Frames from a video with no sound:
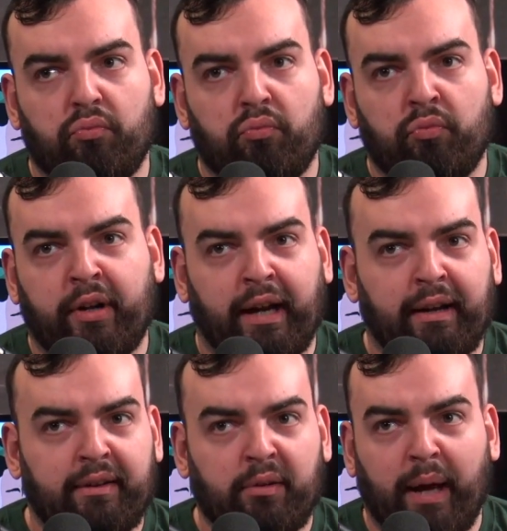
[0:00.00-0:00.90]

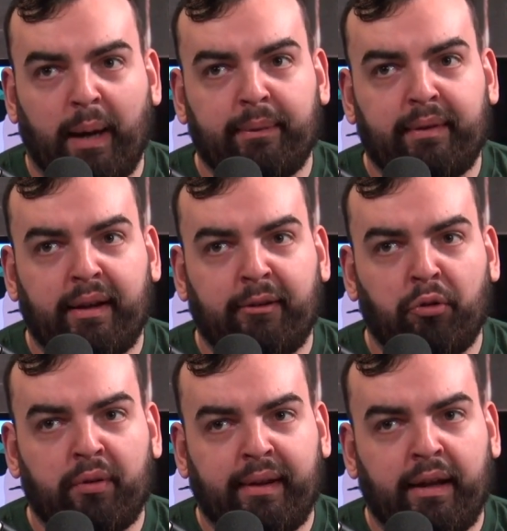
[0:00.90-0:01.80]
regardless of what happens to you, if you
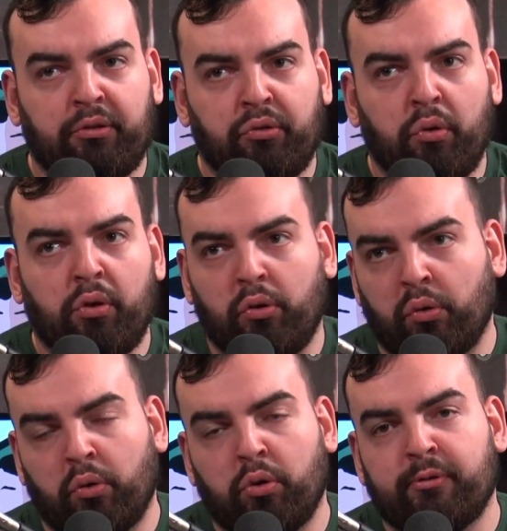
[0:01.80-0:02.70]
stay true to your
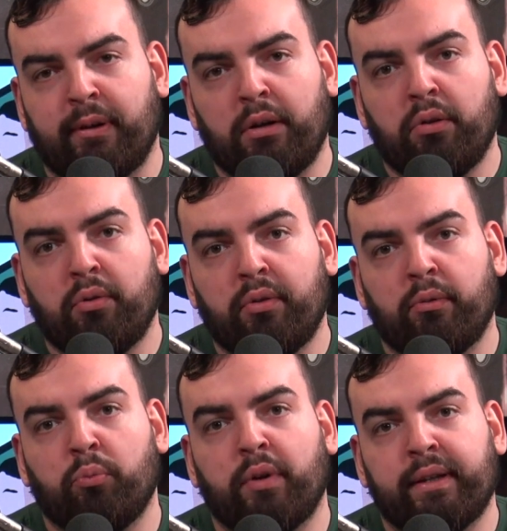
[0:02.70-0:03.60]
core values
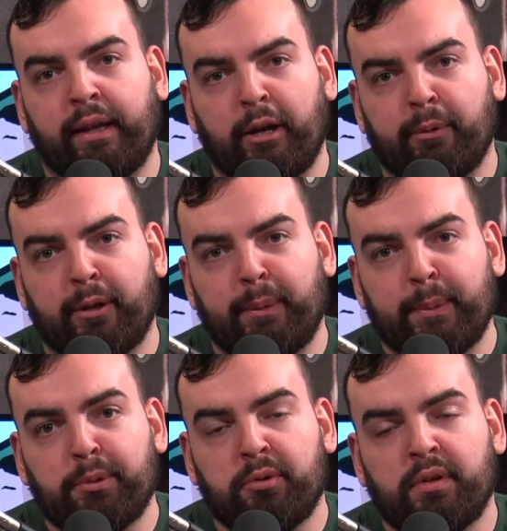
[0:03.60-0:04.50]
and wanting to help other
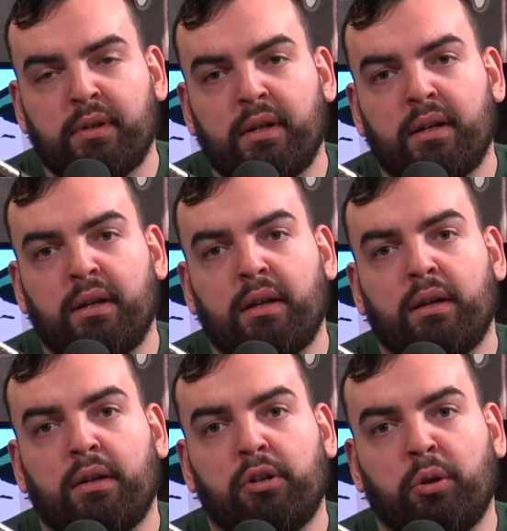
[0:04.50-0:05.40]
people,
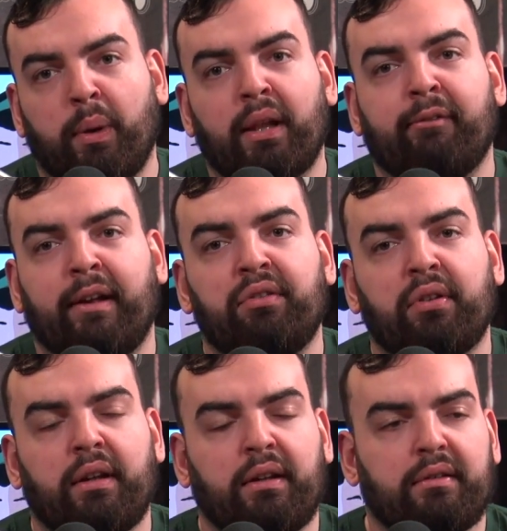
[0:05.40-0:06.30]
you will
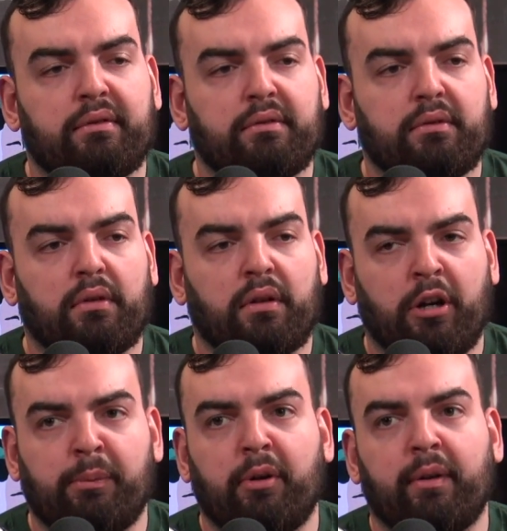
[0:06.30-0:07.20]
eventually
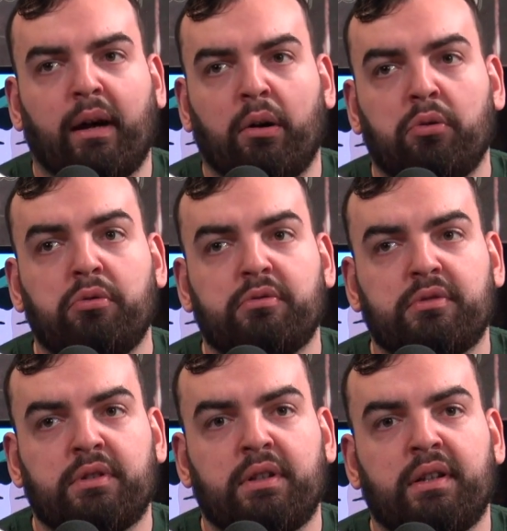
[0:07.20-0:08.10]
come out of that hole.
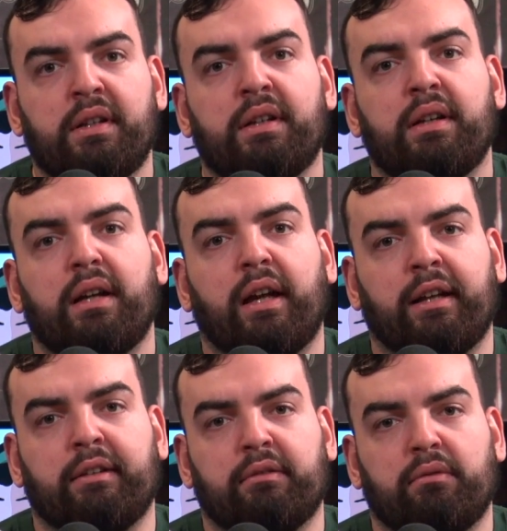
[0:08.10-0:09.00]

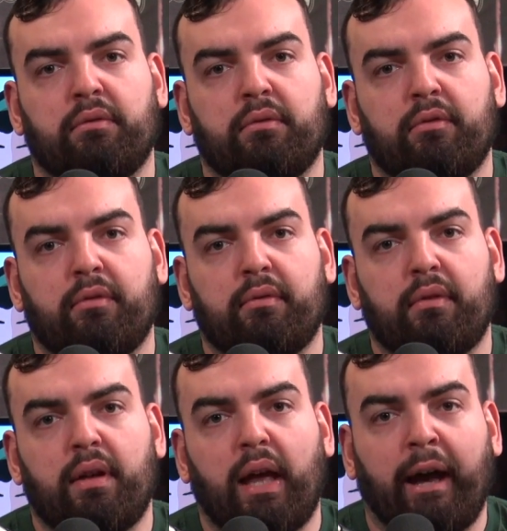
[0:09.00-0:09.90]
And
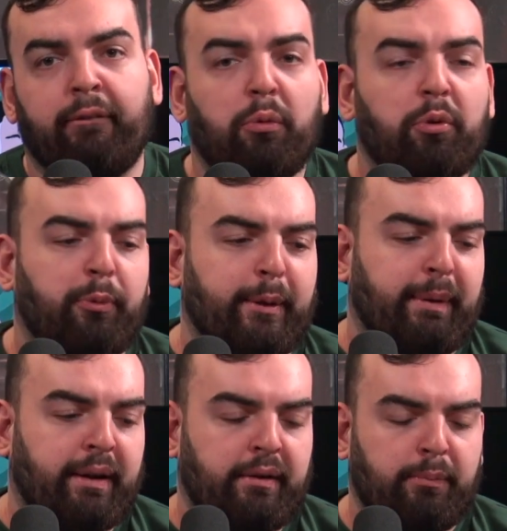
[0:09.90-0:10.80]
I've always been a
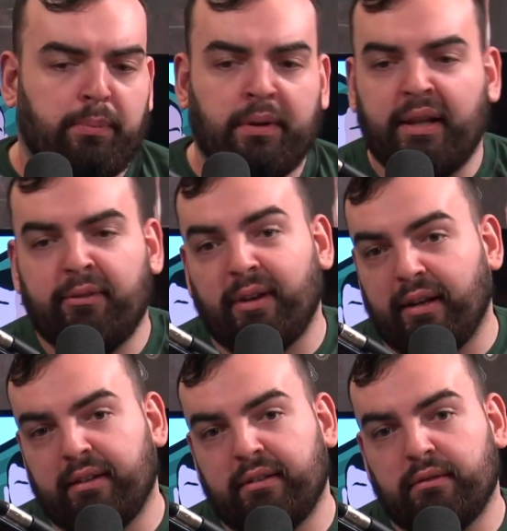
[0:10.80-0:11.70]
big believer
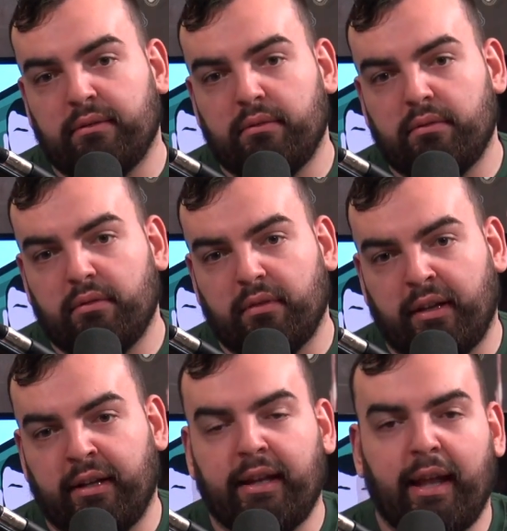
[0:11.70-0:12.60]
in
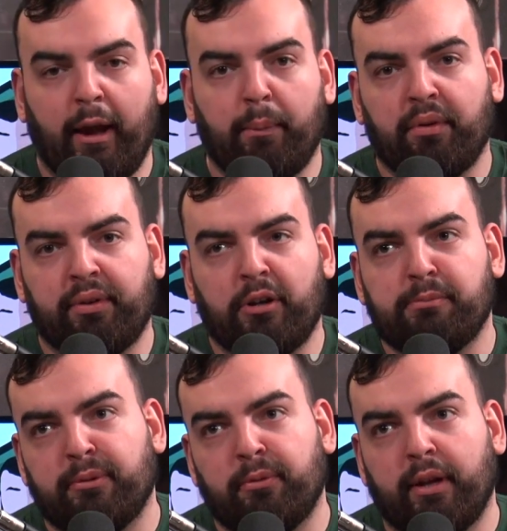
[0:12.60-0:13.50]
you need to help yourself
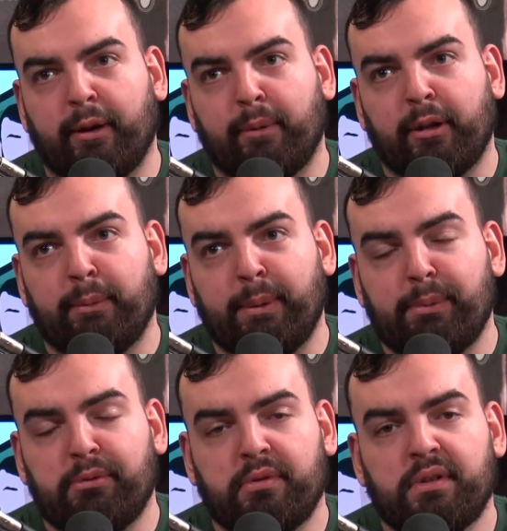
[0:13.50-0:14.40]
before you help other
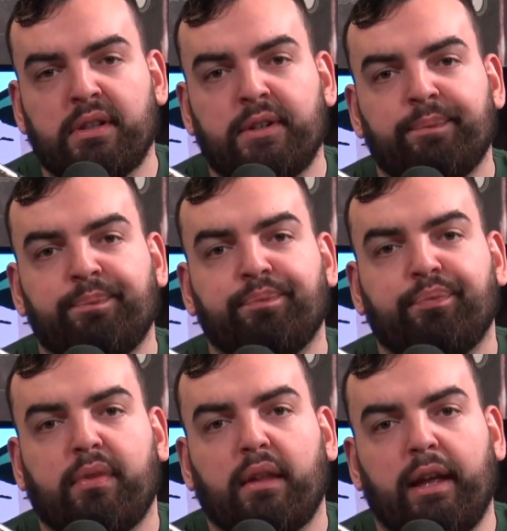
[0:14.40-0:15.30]
people.
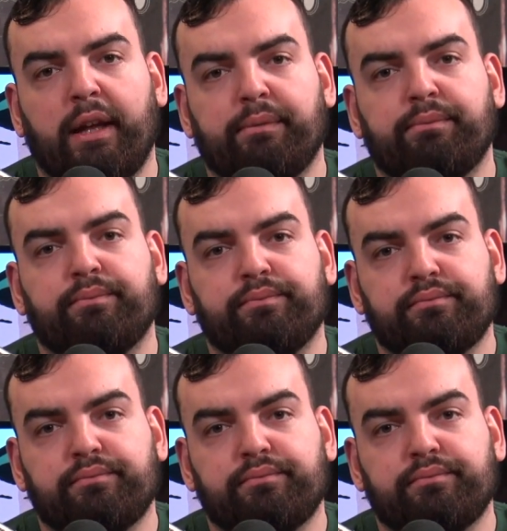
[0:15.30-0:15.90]
Um,